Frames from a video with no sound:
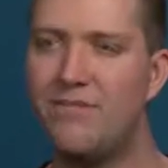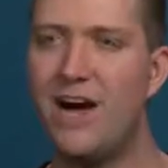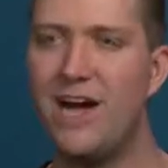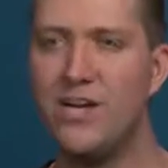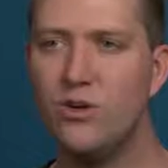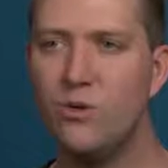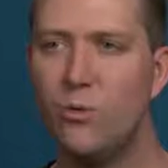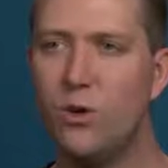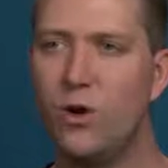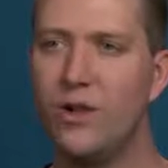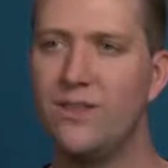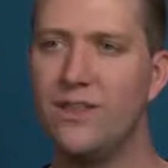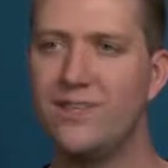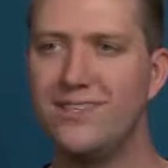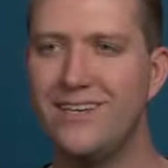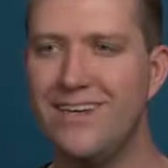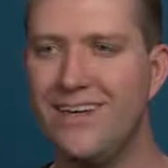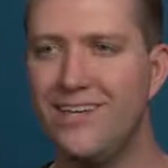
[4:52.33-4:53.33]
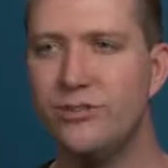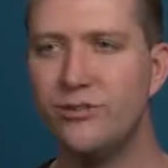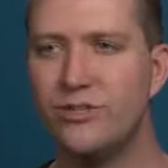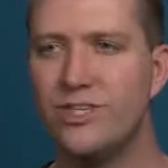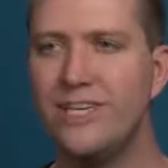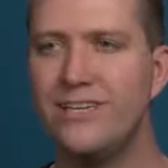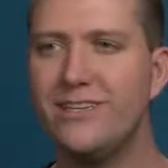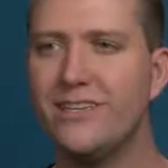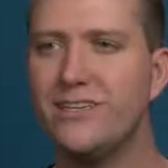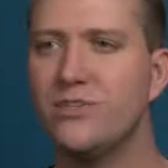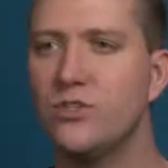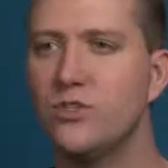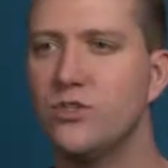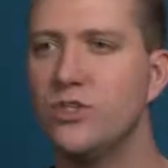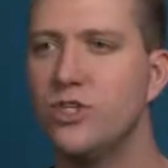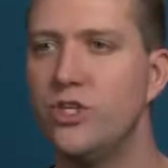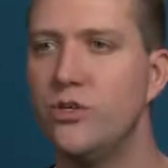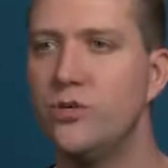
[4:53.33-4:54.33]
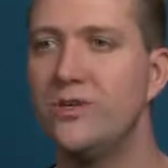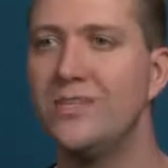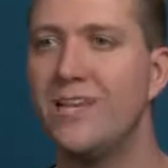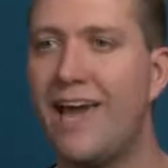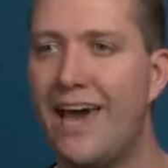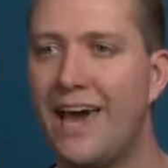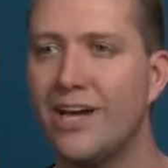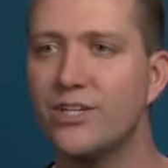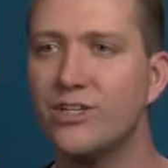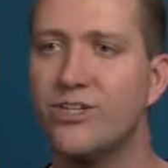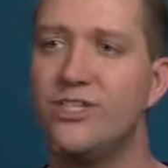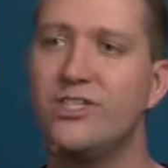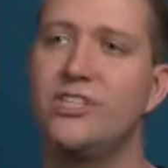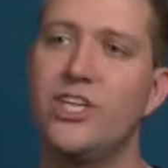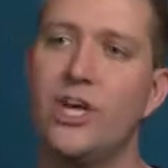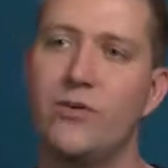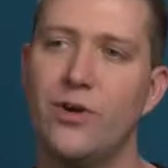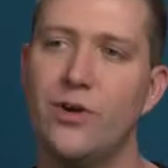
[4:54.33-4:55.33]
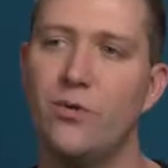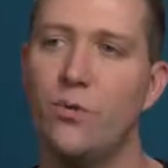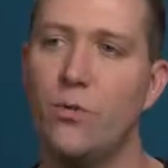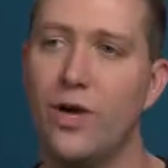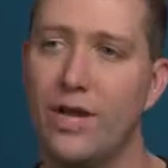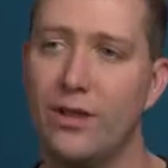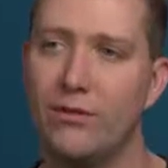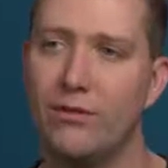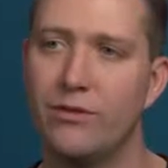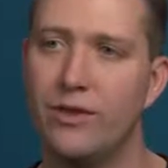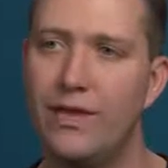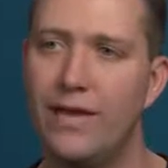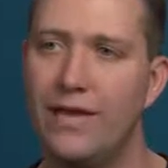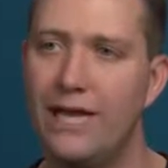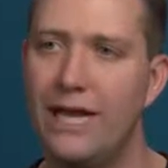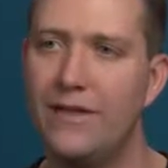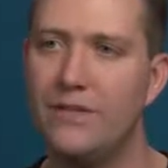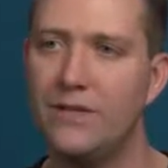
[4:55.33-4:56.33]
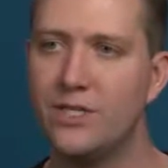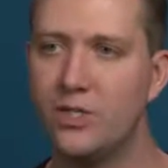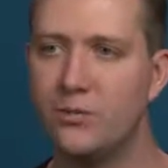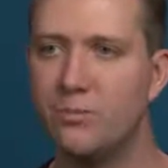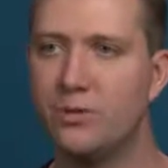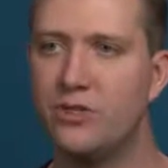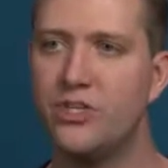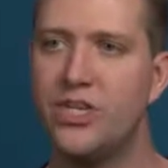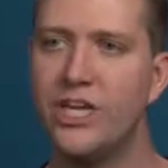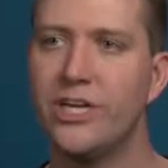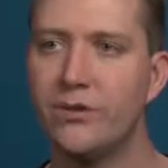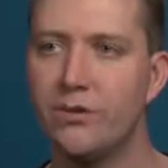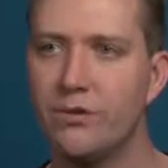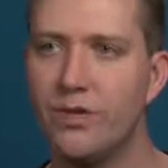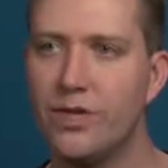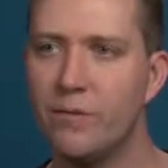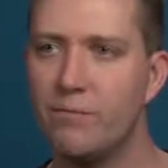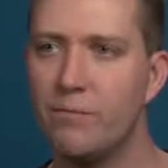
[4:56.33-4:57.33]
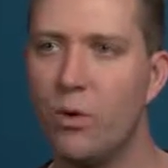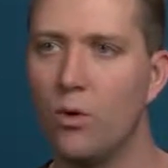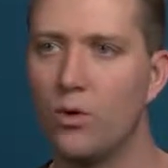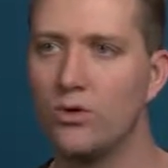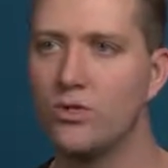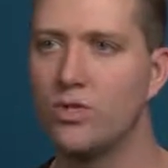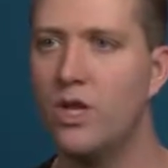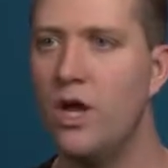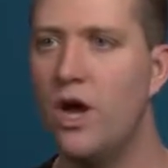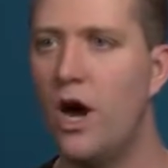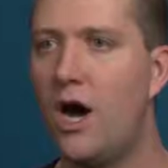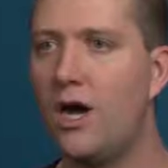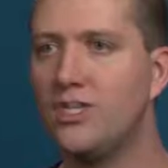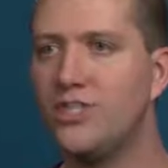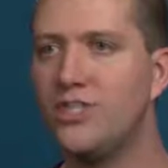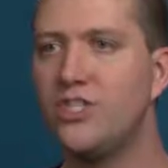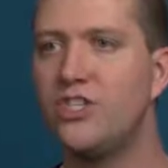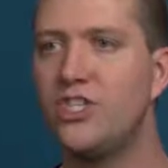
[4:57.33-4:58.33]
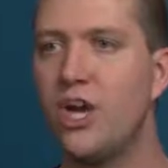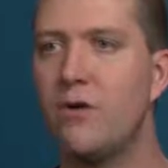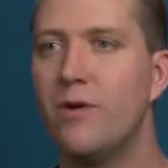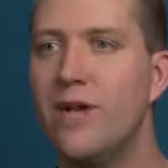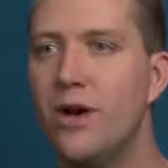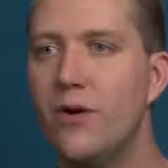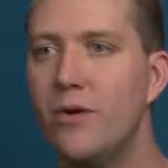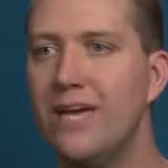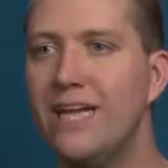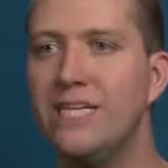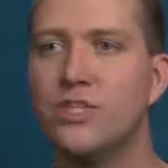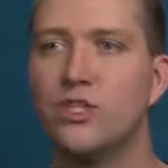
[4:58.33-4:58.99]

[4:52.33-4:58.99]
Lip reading: final one that's an interesting distance cue is actually stereo width. And this is particularly important on stereo